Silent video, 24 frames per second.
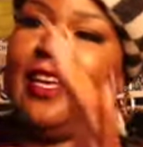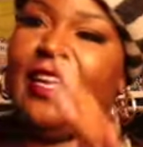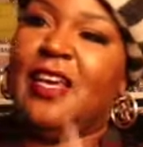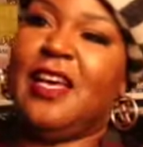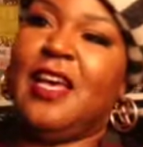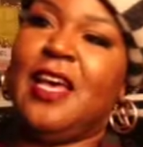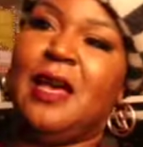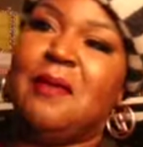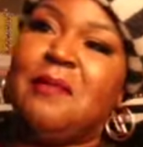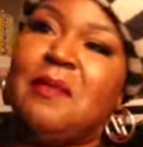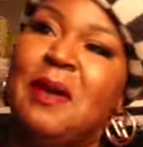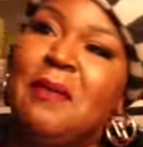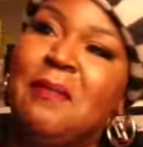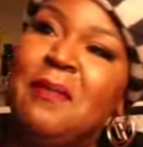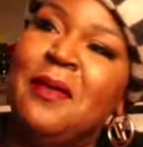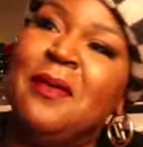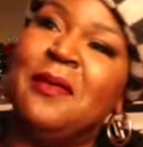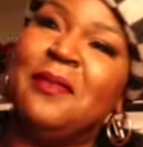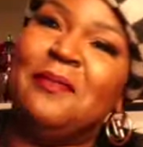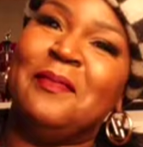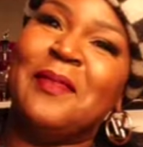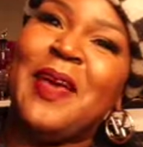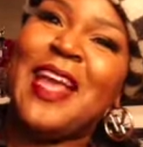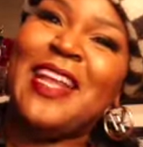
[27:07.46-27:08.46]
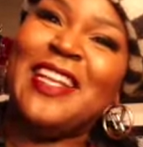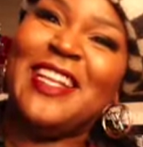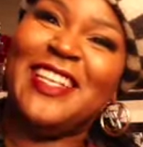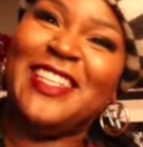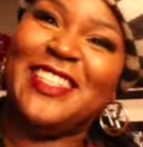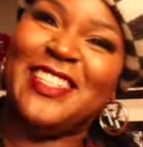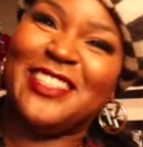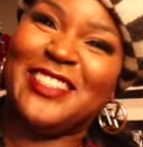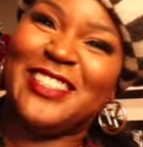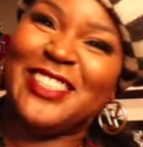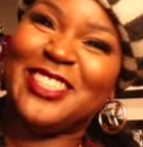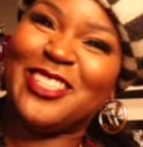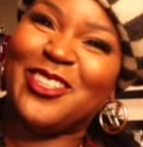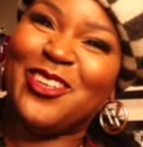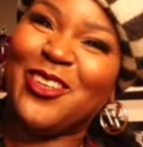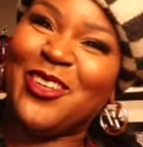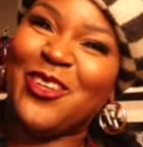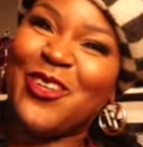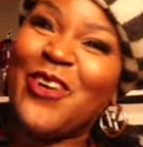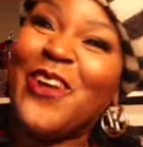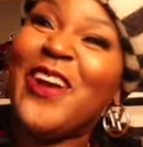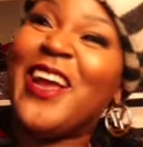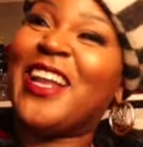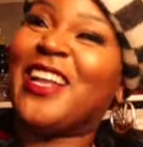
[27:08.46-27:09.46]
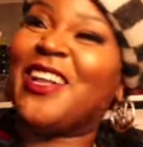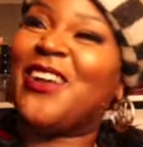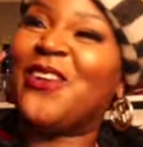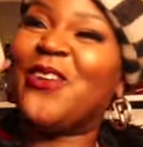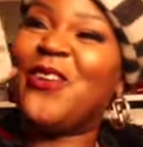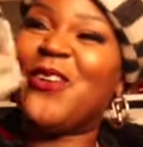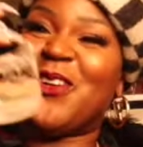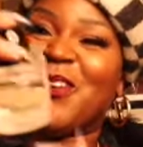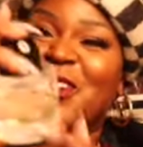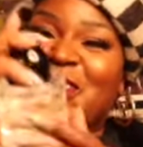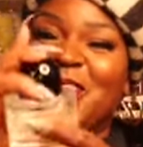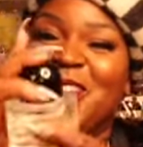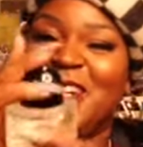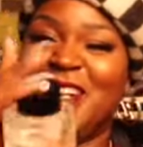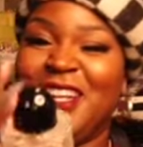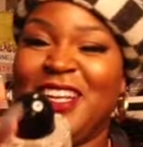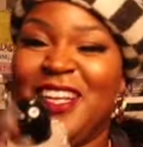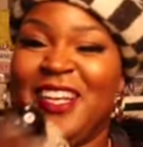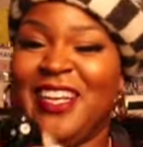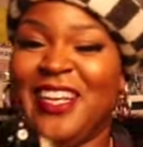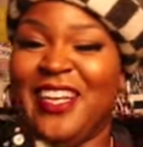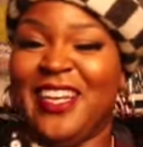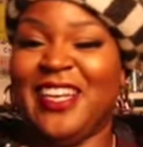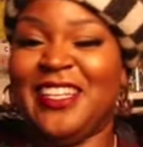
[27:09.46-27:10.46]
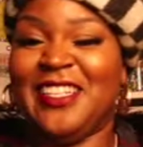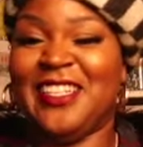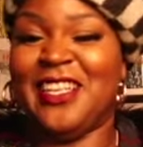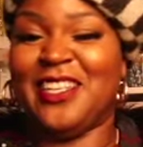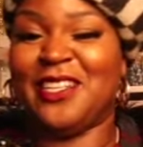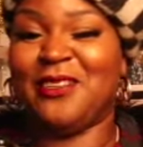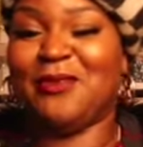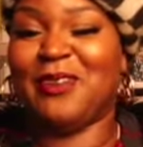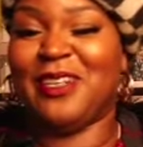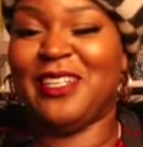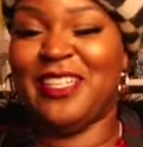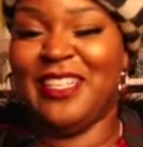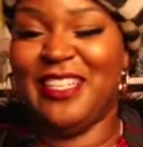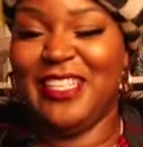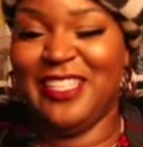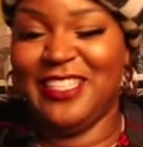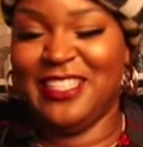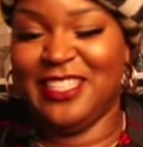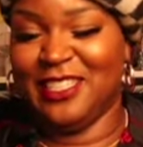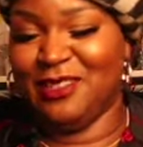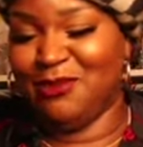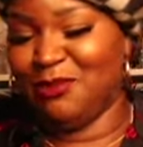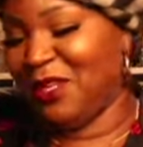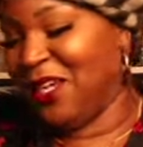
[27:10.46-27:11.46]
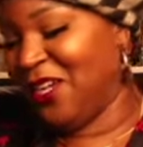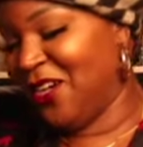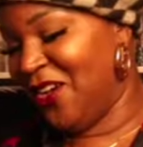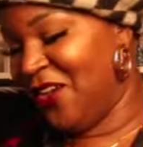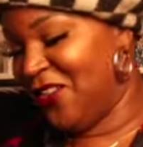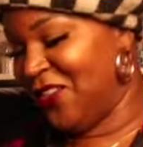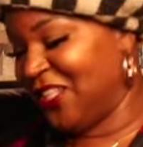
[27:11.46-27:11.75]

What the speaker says: I may need to just go ahead and order another one of these as well.